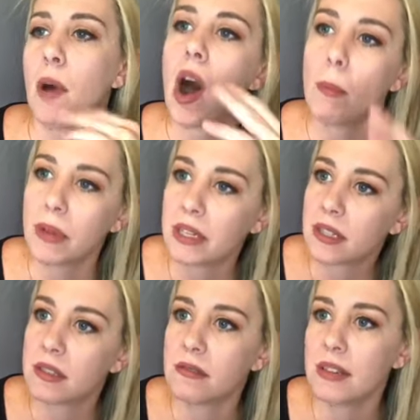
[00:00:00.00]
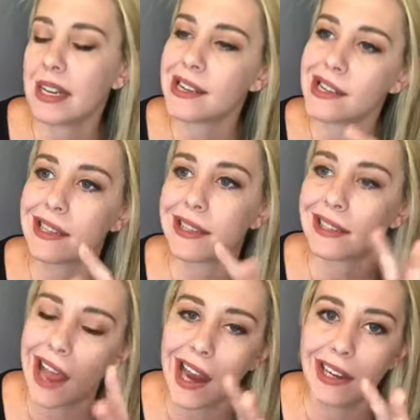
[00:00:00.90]

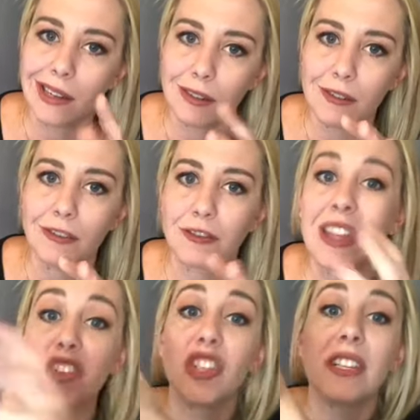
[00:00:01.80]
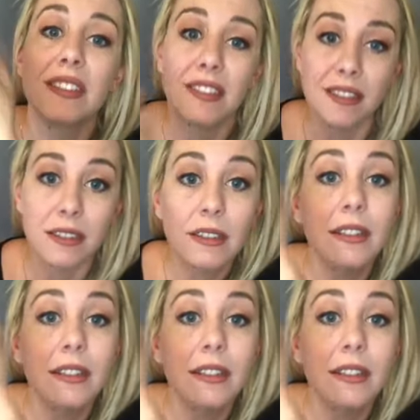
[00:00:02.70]
pompousness kind of that she's